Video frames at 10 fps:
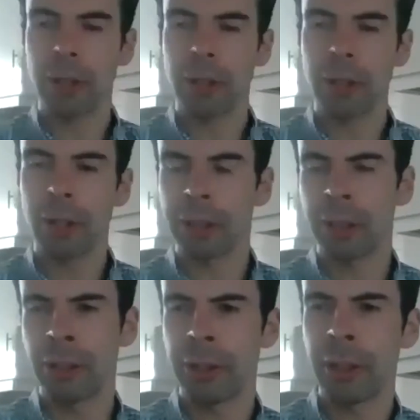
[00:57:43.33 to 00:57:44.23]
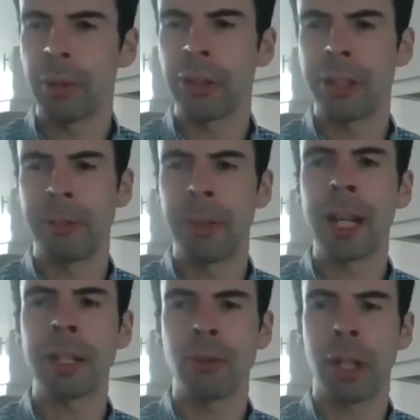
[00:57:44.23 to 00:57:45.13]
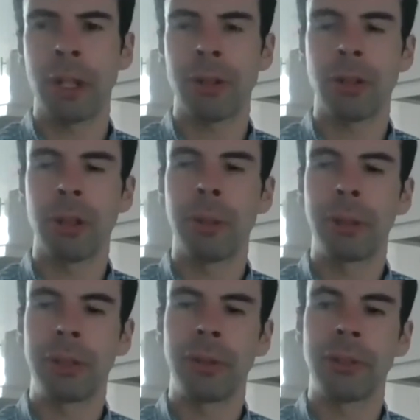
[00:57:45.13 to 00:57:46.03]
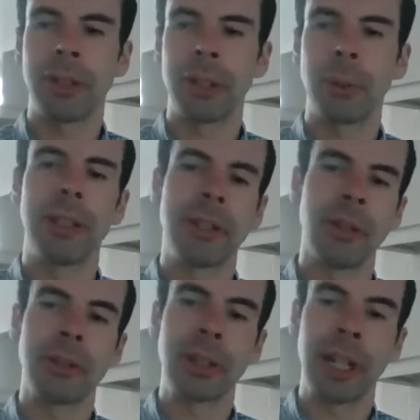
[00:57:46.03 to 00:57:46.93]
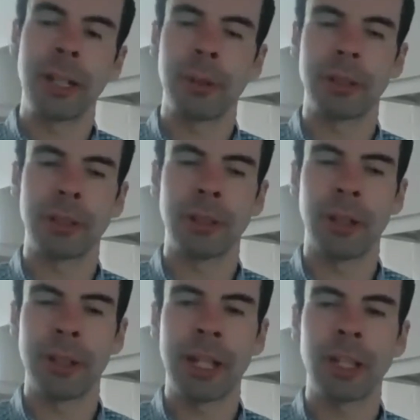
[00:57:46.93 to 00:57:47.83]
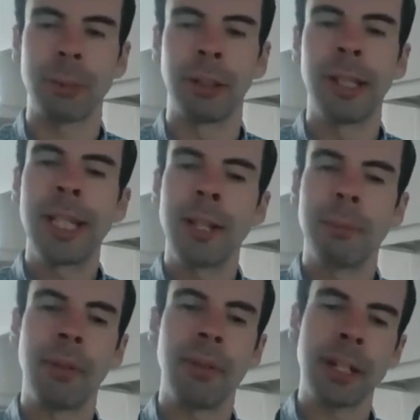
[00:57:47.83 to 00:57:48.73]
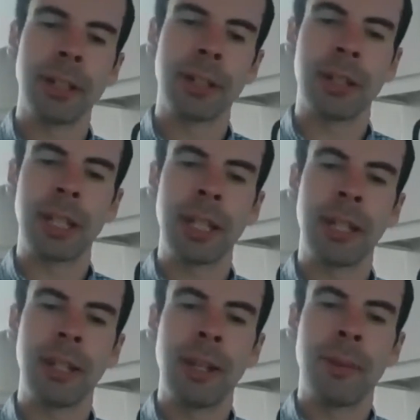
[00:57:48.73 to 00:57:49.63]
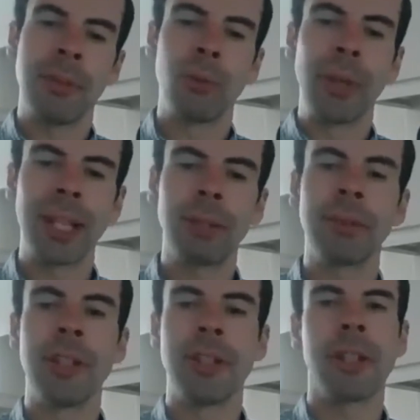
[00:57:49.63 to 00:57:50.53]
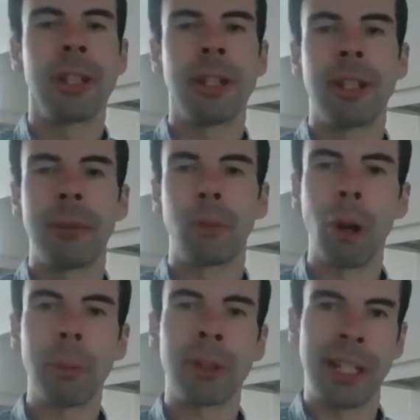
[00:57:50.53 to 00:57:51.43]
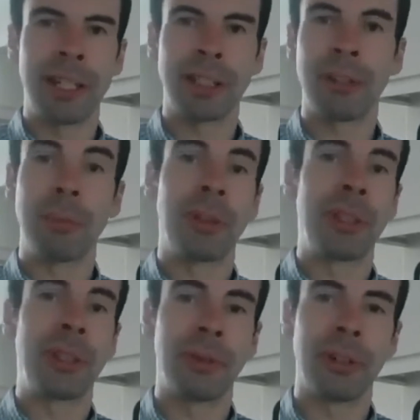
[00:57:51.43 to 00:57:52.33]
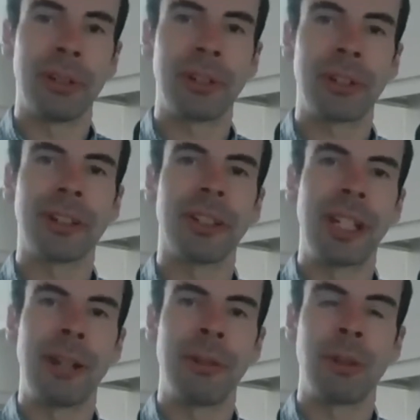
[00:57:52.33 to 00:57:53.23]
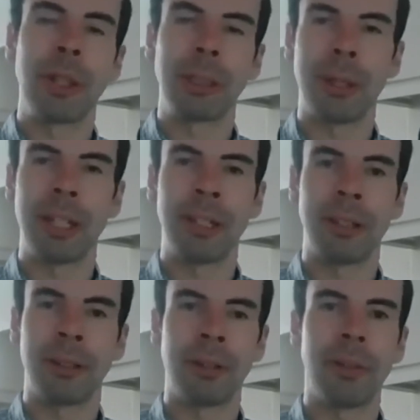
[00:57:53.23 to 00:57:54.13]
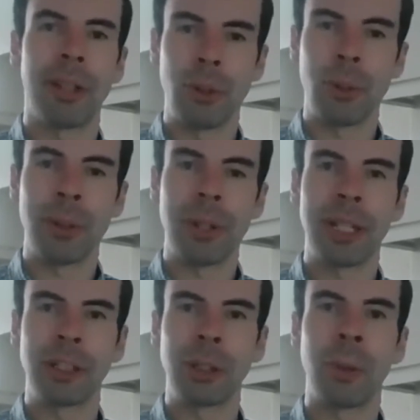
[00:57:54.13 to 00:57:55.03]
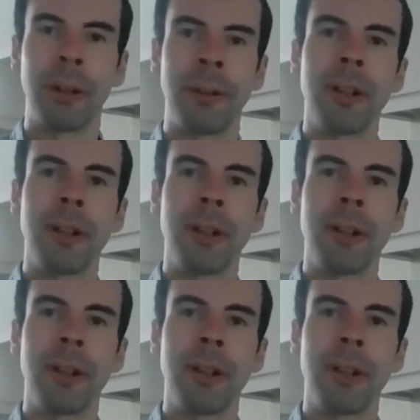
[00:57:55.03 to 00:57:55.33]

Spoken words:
talk that you think one of the bad objections to the multiverse is, well, it's not science because it's not testable. But in fact, the relevant properties of the multiverse to explaining fine-tuning and so on,